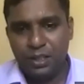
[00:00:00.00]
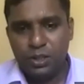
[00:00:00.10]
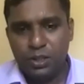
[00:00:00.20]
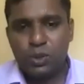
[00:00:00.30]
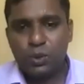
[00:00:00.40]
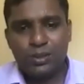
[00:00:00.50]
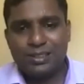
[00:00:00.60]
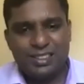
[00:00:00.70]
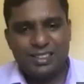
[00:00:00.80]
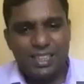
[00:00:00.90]
So
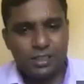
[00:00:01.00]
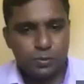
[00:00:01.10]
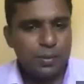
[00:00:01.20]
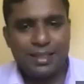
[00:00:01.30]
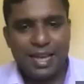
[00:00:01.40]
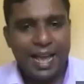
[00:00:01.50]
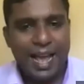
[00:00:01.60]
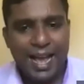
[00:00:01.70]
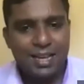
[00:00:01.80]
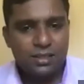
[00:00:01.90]
this mother
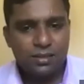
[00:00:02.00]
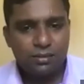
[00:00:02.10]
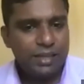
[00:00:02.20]
has,